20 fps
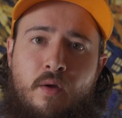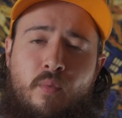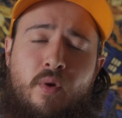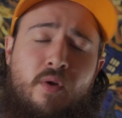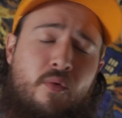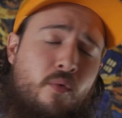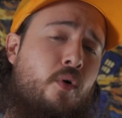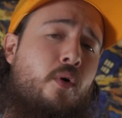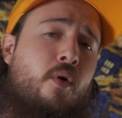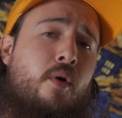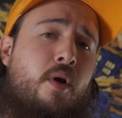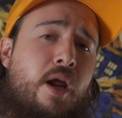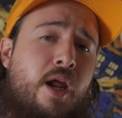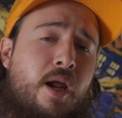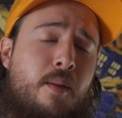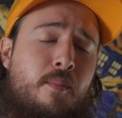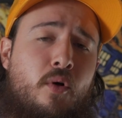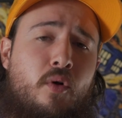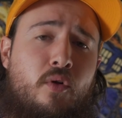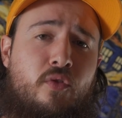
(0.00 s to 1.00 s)
We were
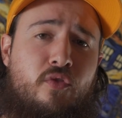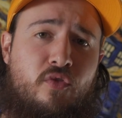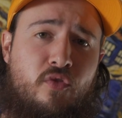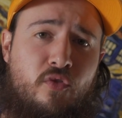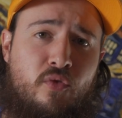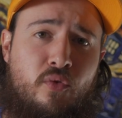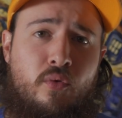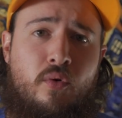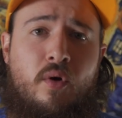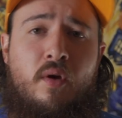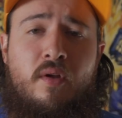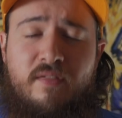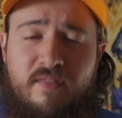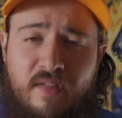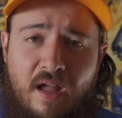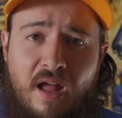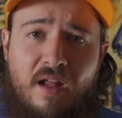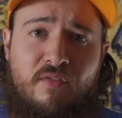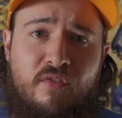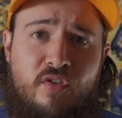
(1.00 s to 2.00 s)
able to
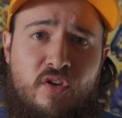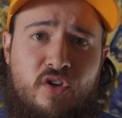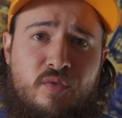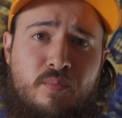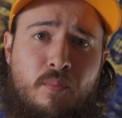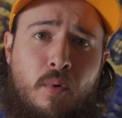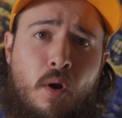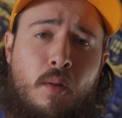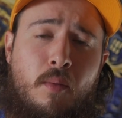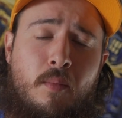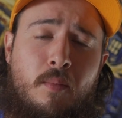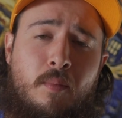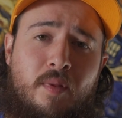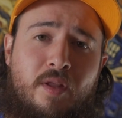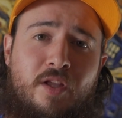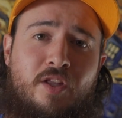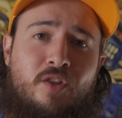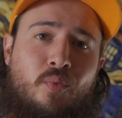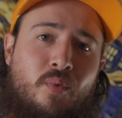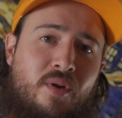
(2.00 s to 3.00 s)
salvage
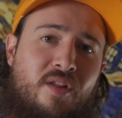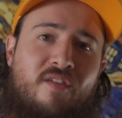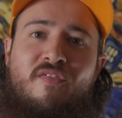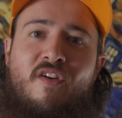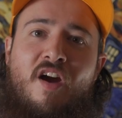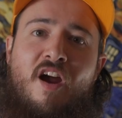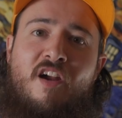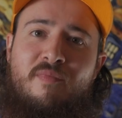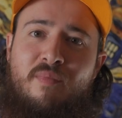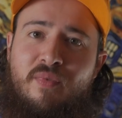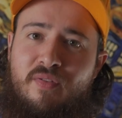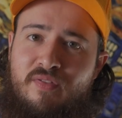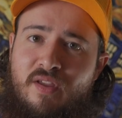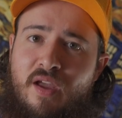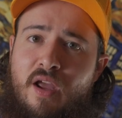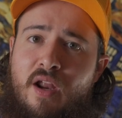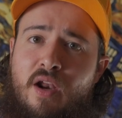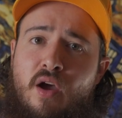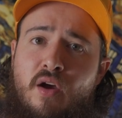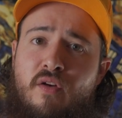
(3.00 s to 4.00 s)
probably
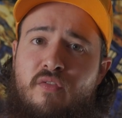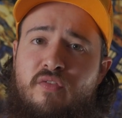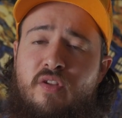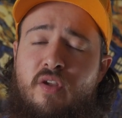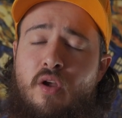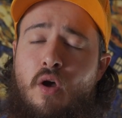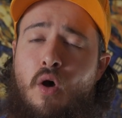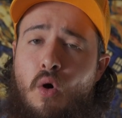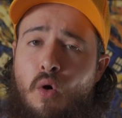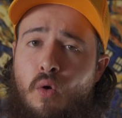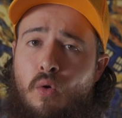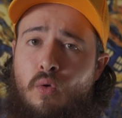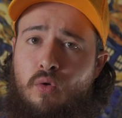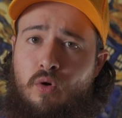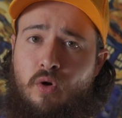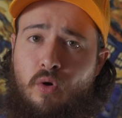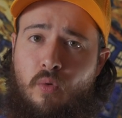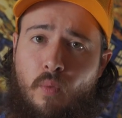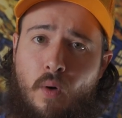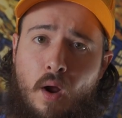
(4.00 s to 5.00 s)
25% of the
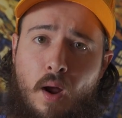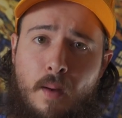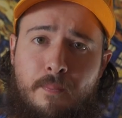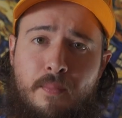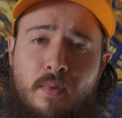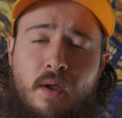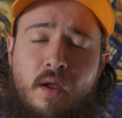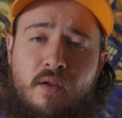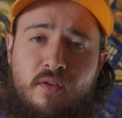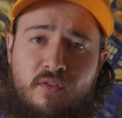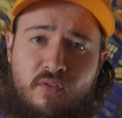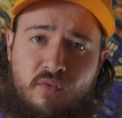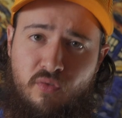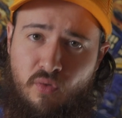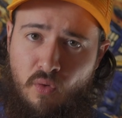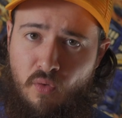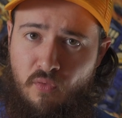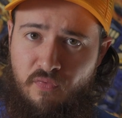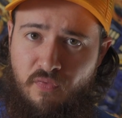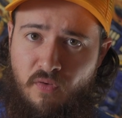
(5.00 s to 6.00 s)
whole crop
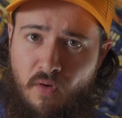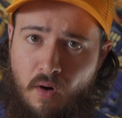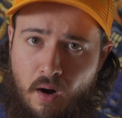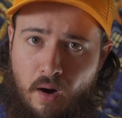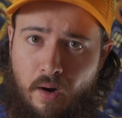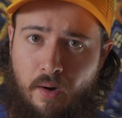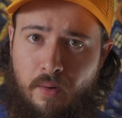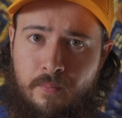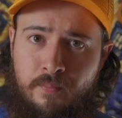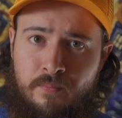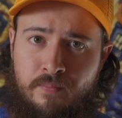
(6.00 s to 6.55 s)
so far.